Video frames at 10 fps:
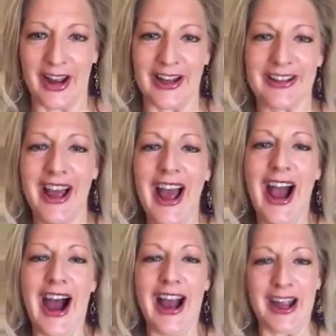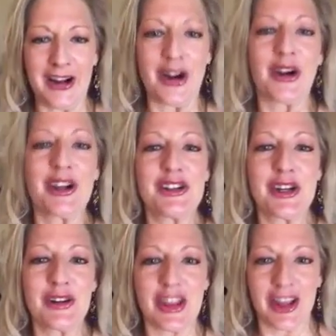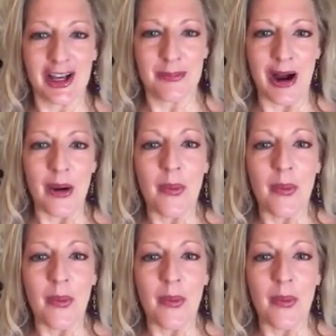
And I encourage you to think about